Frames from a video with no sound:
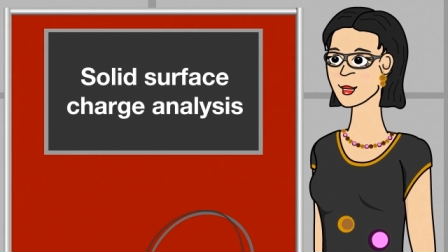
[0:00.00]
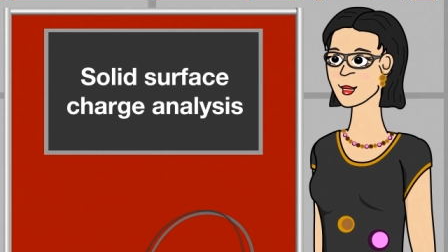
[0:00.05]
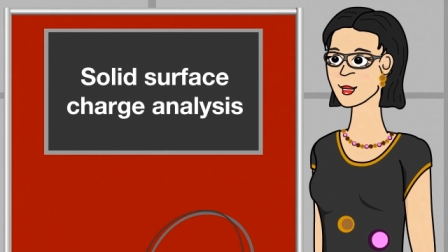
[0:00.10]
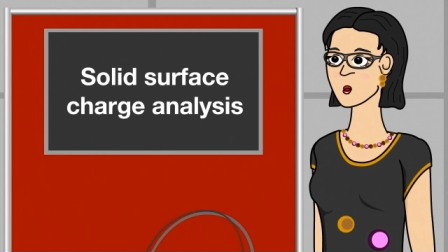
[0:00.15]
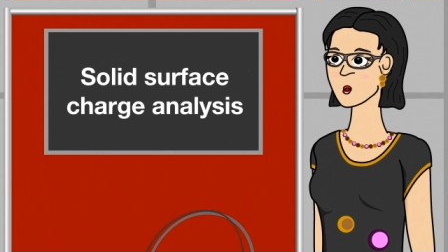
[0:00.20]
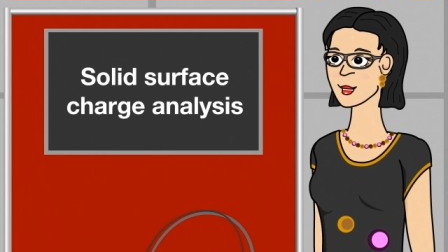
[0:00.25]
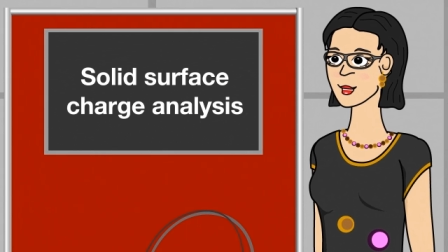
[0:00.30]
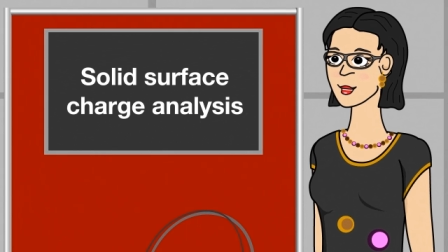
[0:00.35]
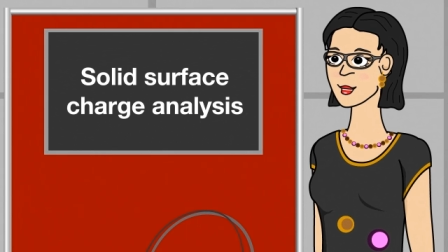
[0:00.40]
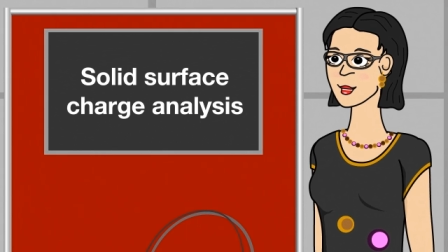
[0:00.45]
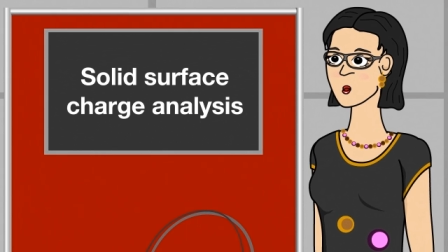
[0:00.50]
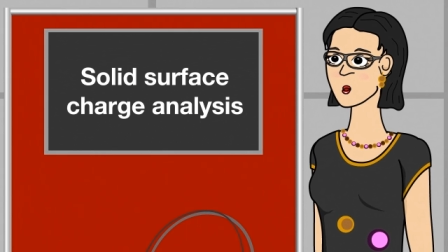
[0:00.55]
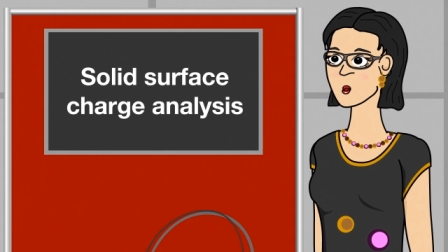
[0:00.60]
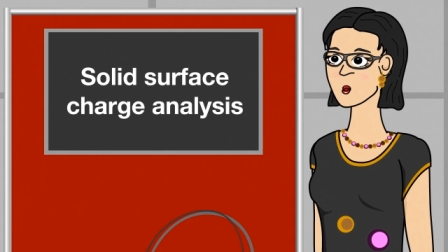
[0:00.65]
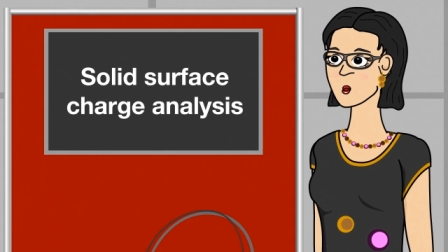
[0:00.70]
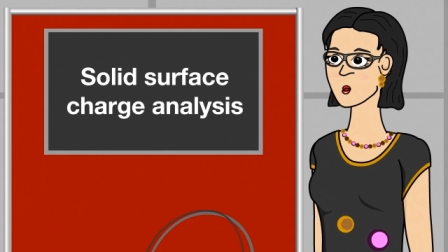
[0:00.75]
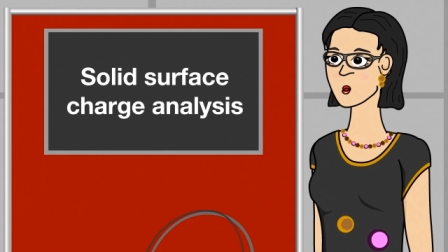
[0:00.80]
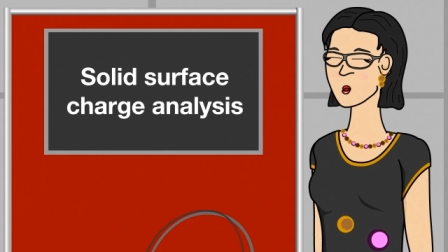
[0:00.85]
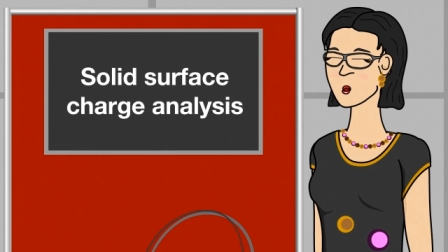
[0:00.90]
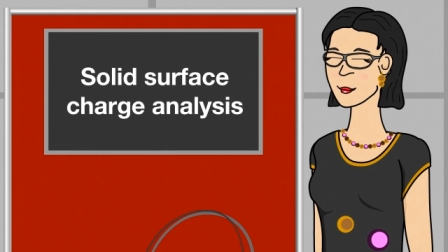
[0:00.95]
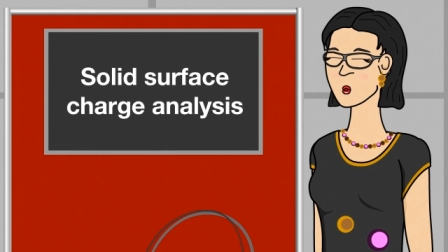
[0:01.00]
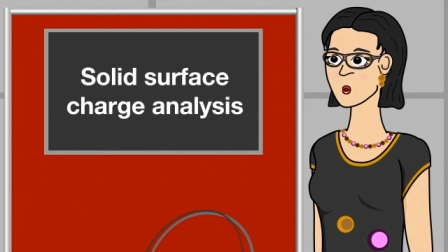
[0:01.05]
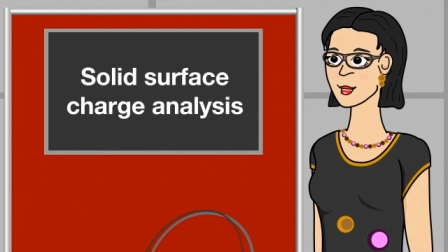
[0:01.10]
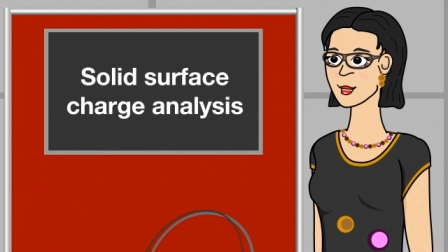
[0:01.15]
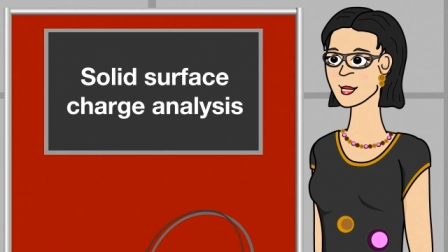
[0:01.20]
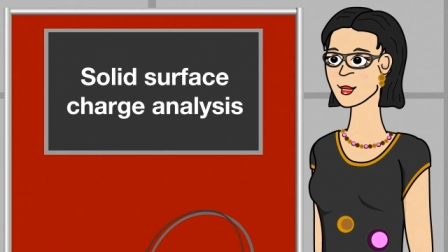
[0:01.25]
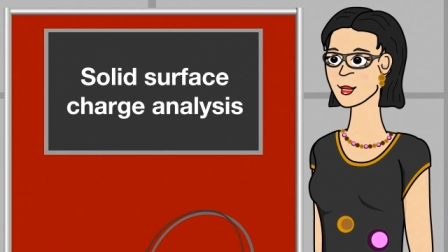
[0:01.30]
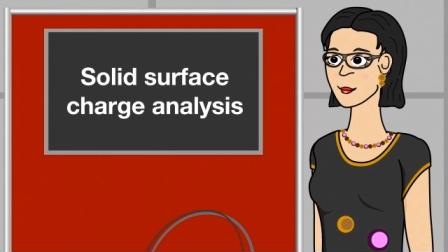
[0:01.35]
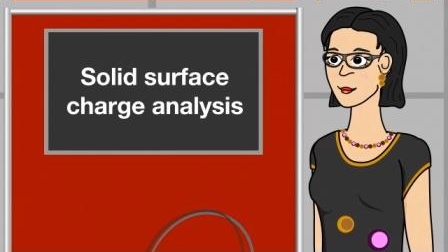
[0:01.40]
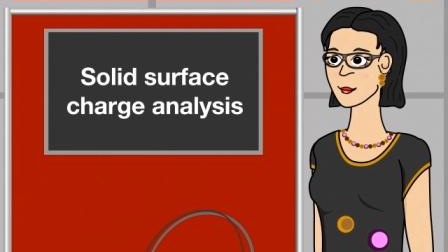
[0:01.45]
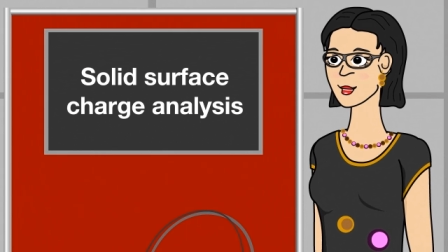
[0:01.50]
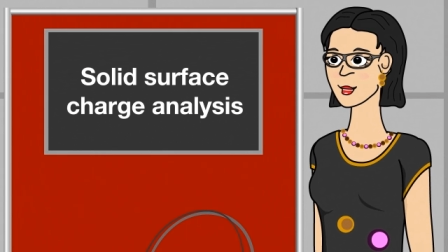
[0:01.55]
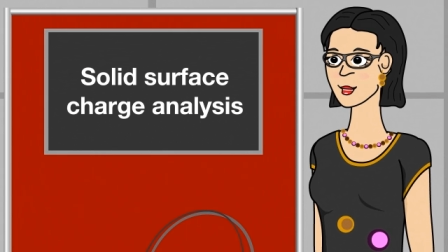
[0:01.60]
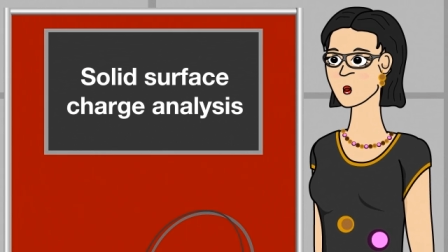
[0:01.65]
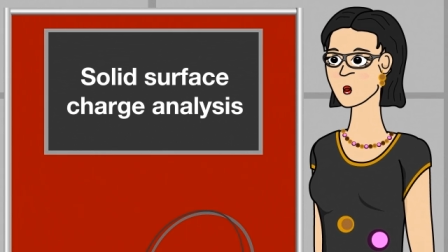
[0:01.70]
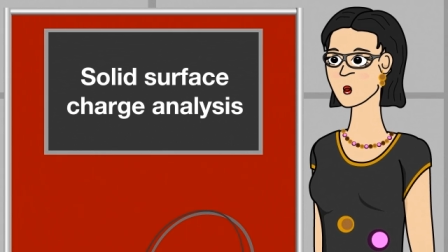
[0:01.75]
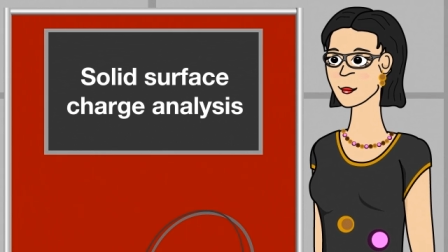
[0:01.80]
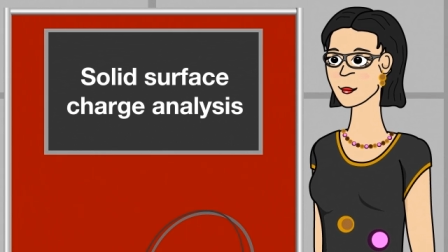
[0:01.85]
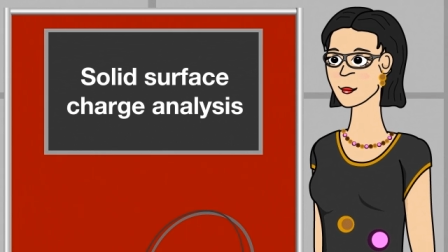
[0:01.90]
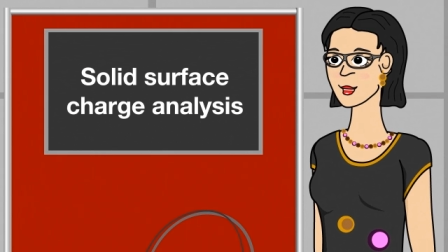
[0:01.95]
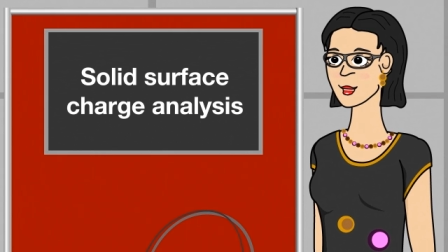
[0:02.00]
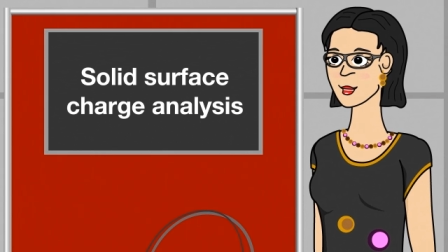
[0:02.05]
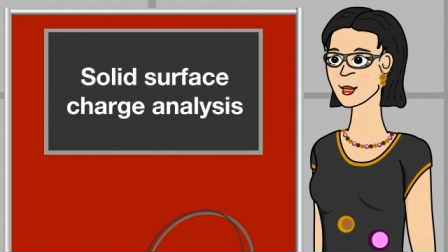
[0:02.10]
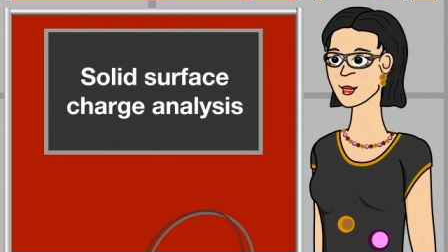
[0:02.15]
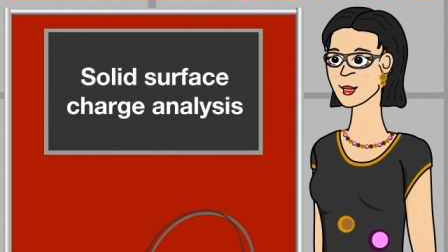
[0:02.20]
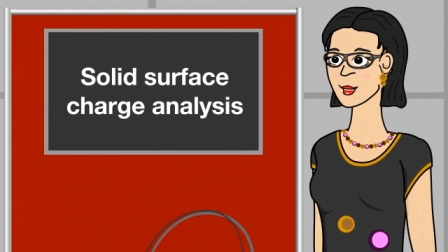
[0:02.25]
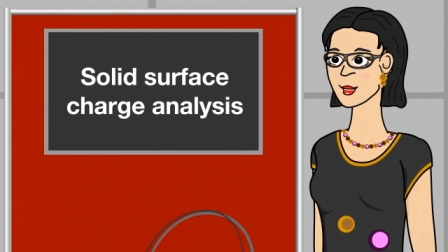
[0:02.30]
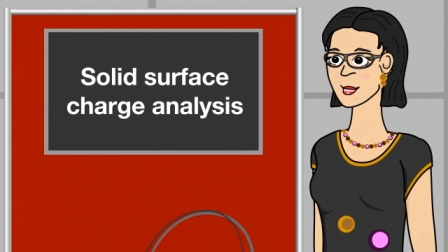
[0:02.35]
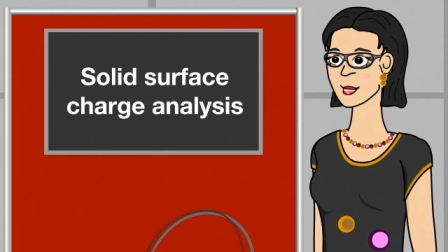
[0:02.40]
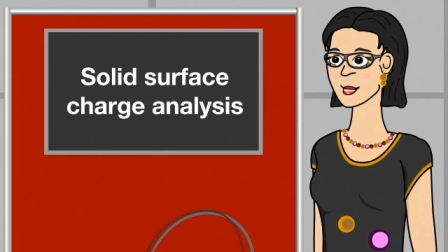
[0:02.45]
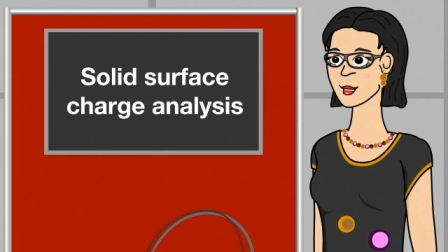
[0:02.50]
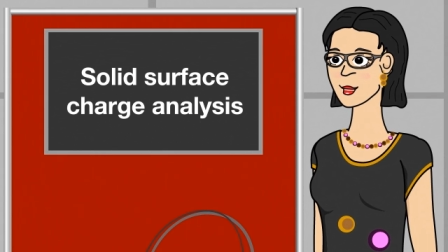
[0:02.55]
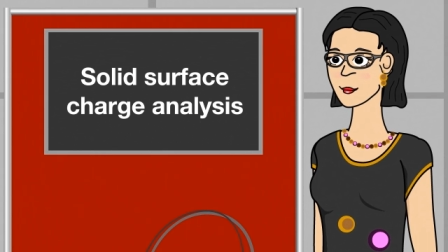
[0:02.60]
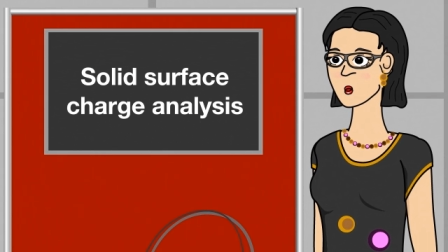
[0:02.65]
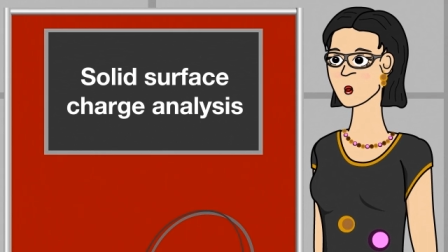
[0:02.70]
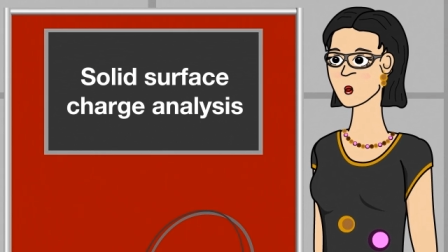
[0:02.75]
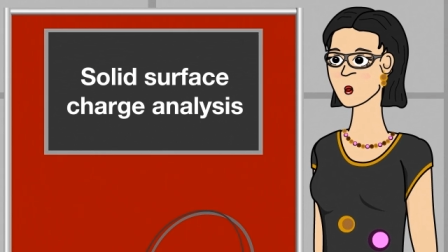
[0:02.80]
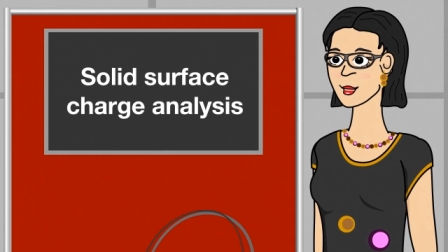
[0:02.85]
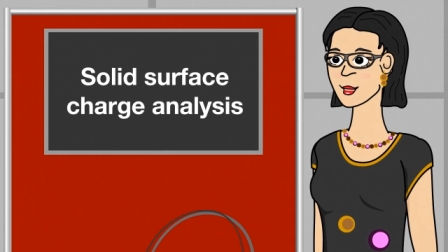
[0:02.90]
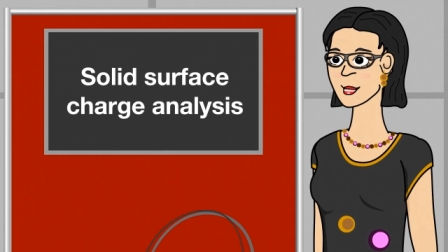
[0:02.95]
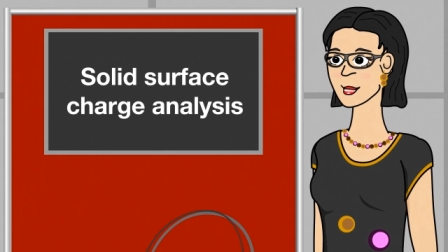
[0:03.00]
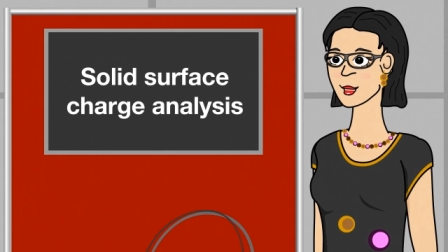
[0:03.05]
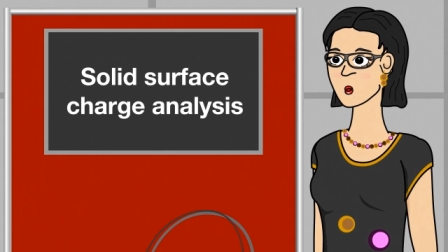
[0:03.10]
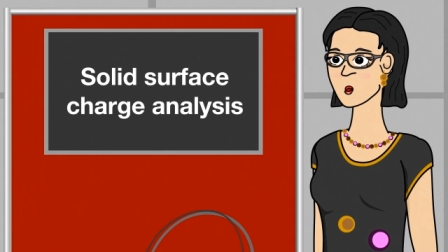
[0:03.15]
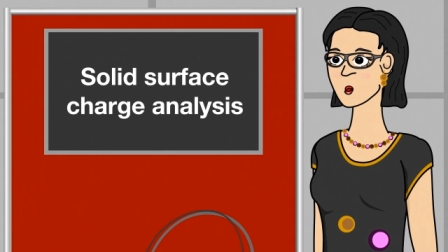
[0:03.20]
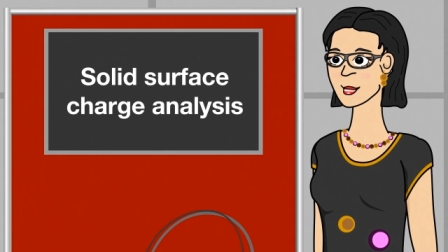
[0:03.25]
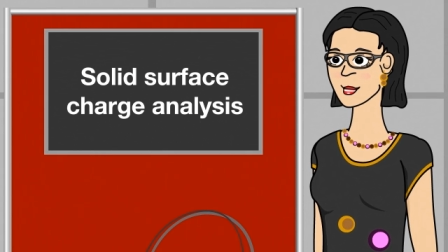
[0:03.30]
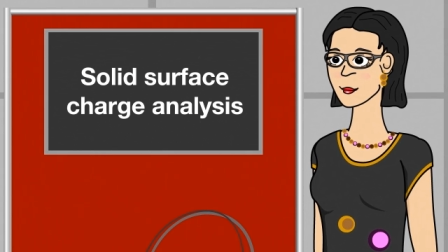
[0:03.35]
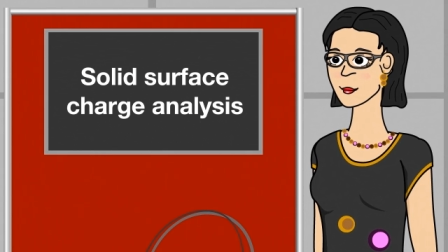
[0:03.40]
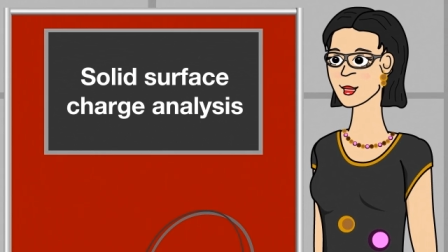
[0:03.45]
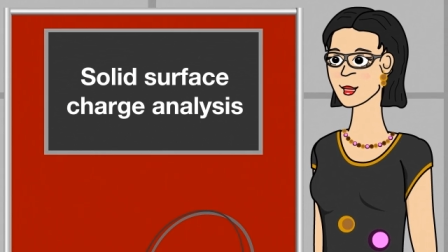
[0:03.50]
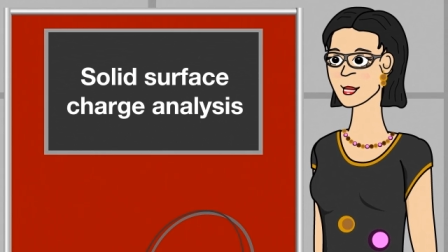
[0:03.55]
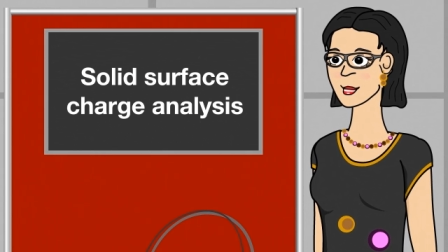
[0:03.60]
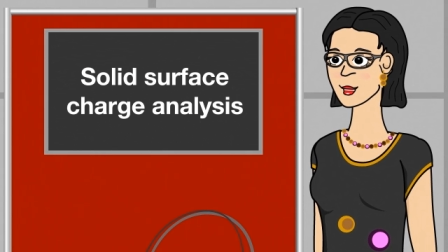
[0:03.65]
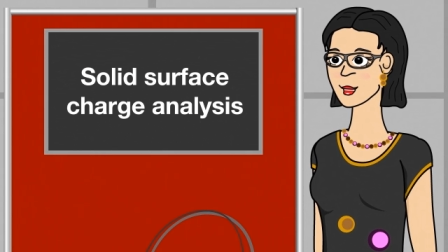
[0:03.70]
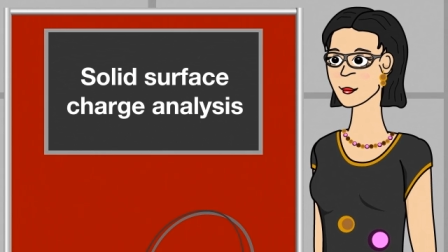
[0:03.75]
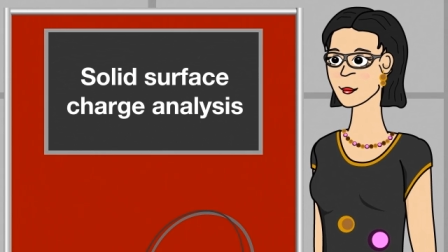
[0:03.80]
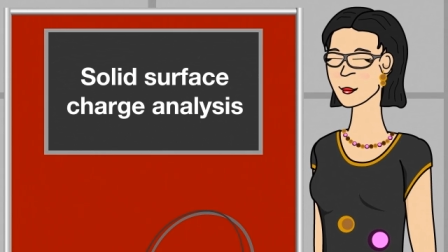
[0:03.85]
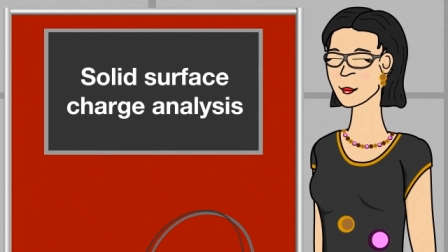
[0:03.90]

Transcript: and easily applied in many areas if you use Surpass.